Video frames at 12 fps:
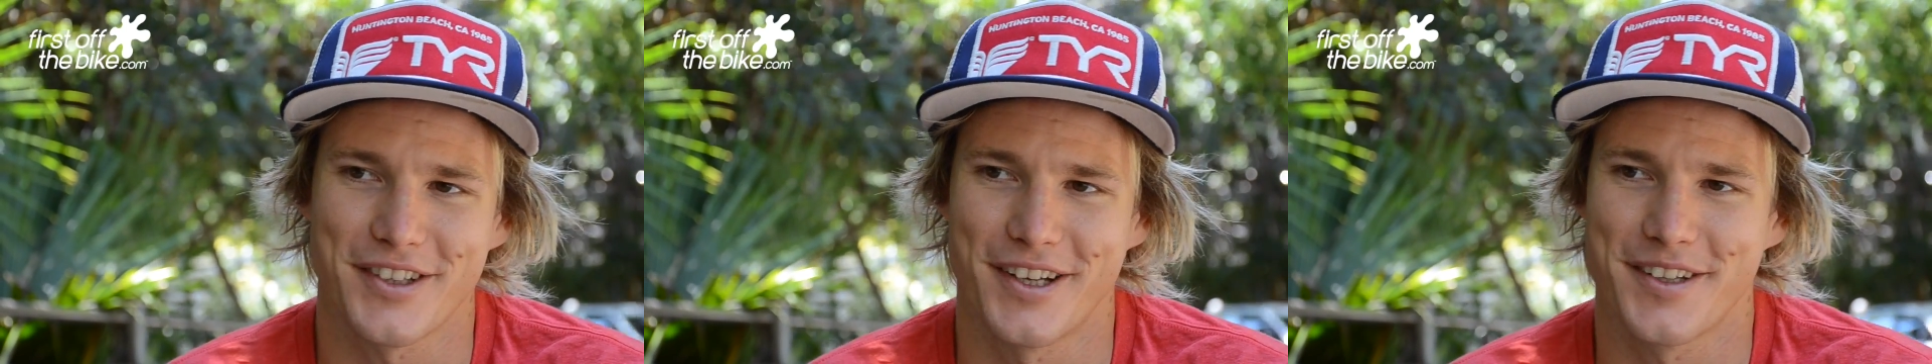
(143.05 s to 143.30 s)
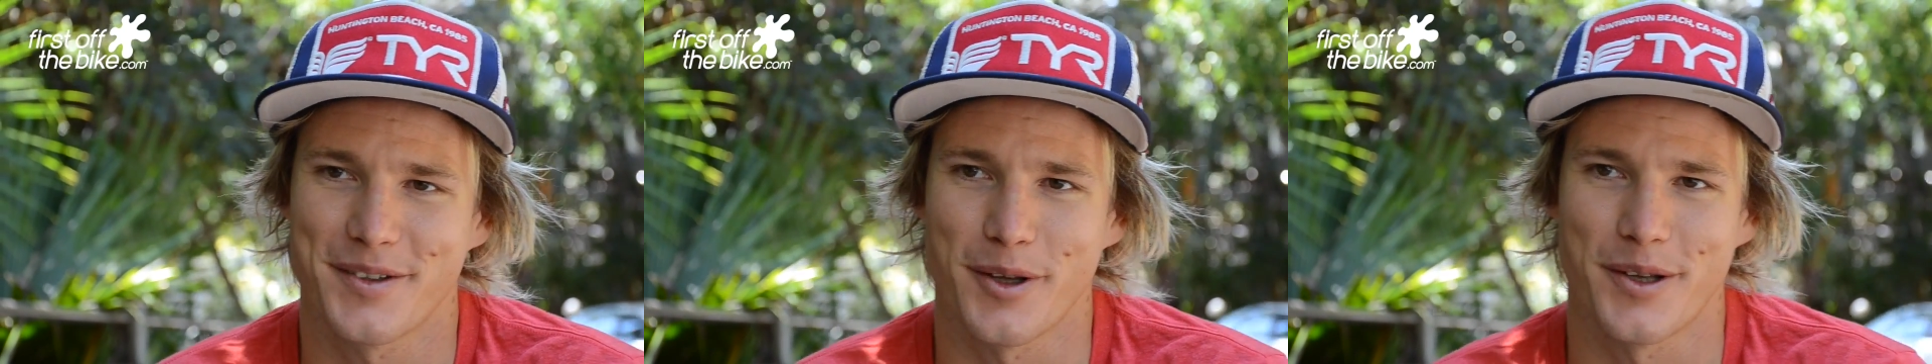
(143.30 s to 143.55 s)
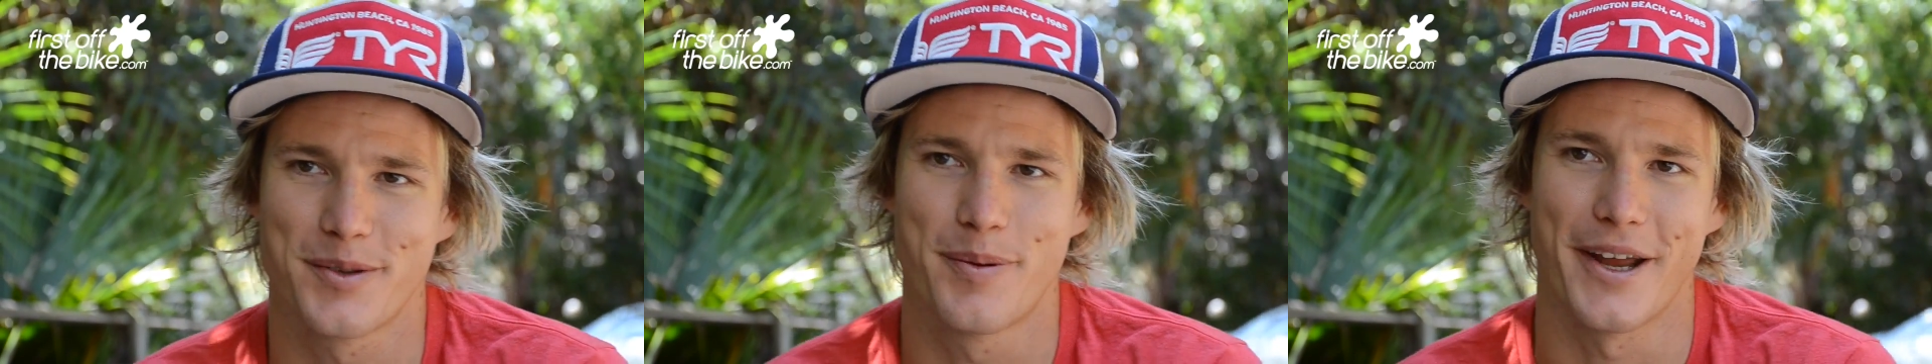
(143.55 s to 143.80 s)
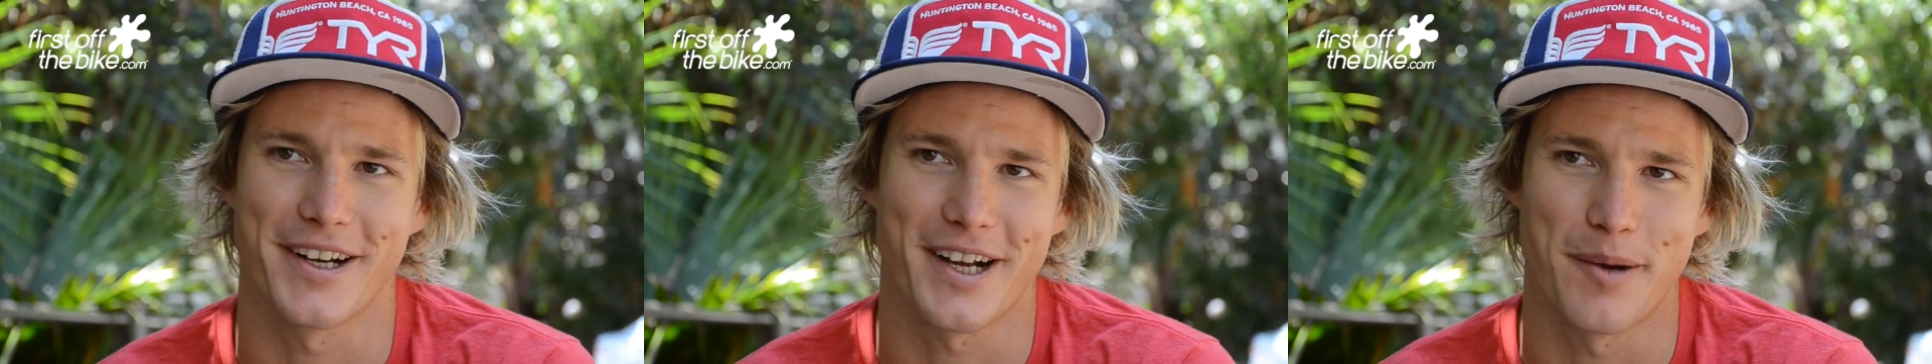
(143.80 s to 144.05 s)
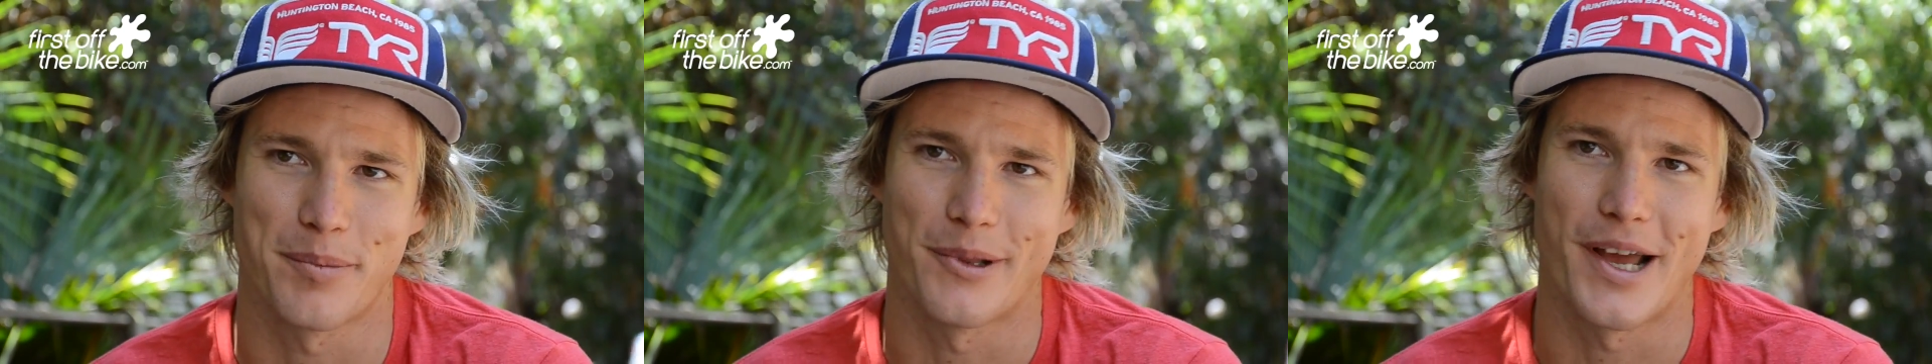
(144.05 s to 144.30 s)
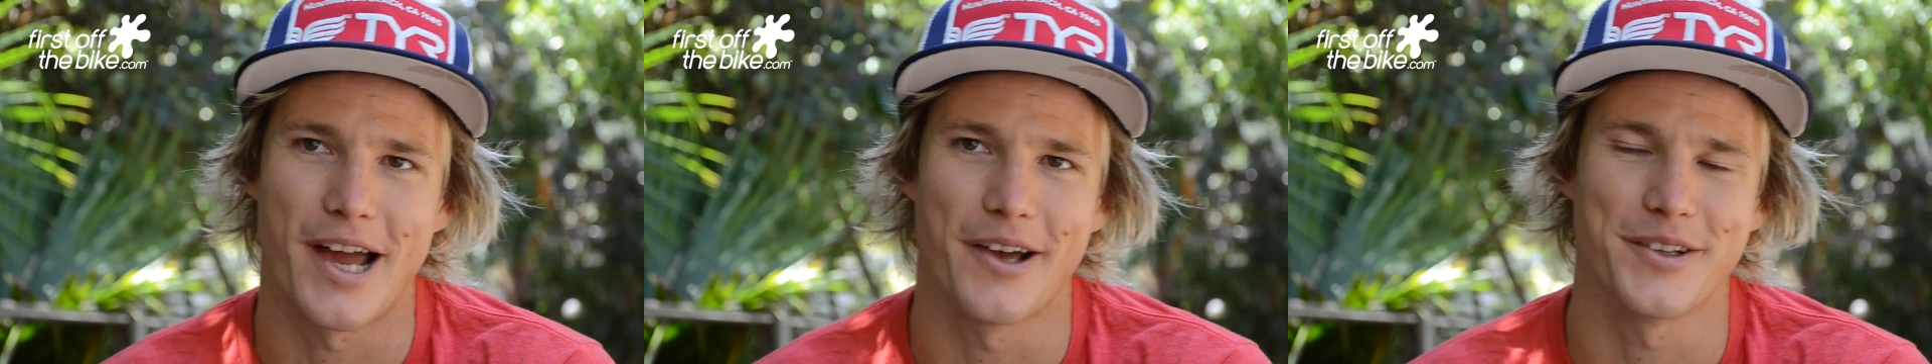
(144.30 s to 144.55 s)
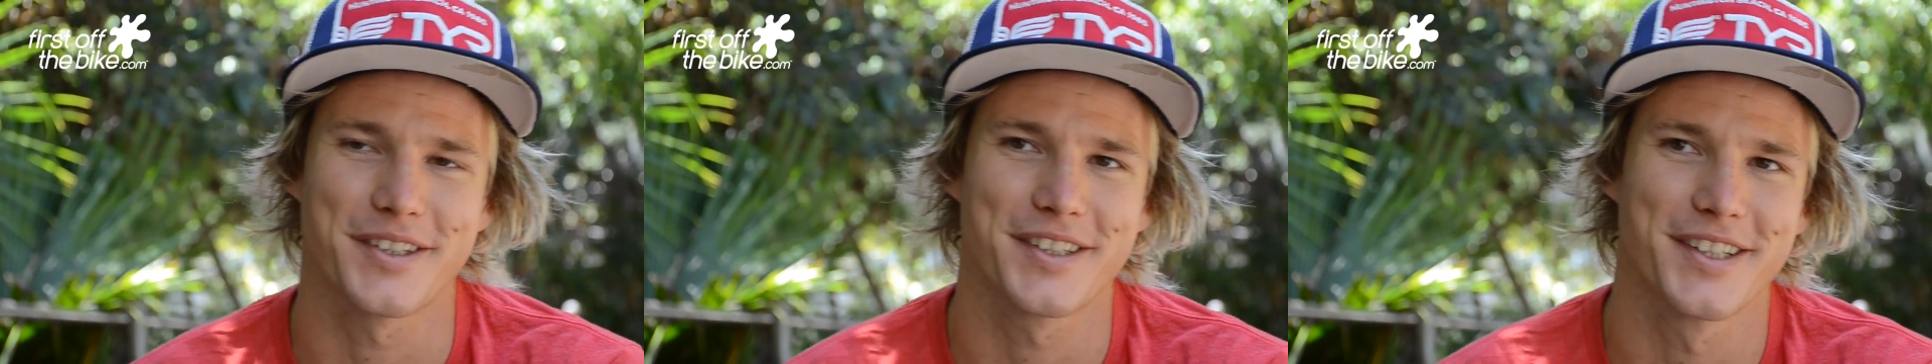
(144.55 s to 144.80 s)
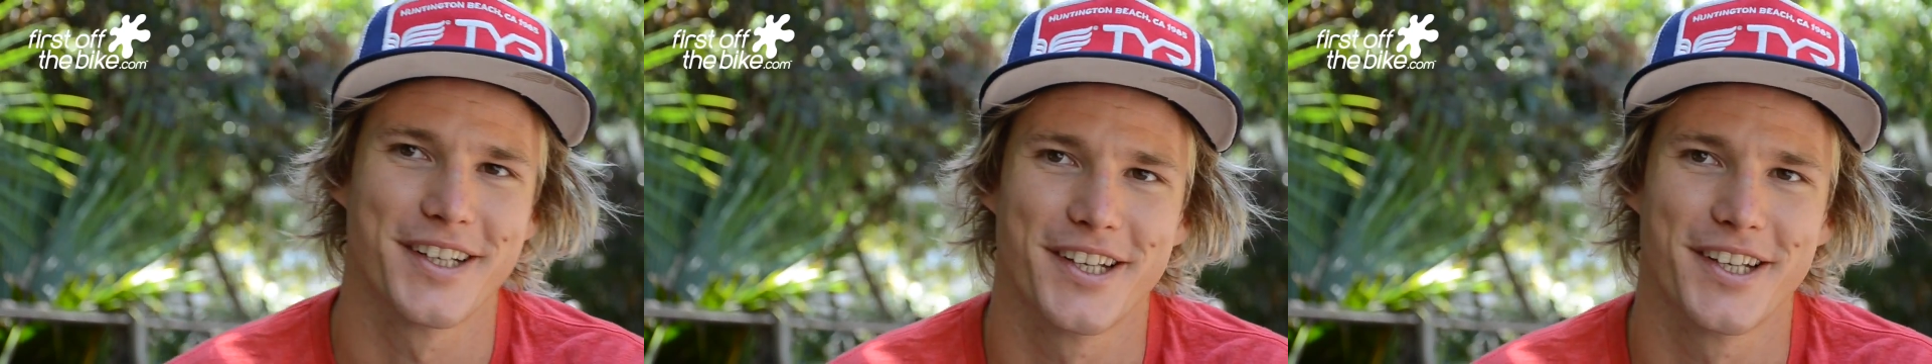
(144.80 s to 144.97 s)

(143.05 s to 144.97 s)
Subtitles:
I spent a couple hours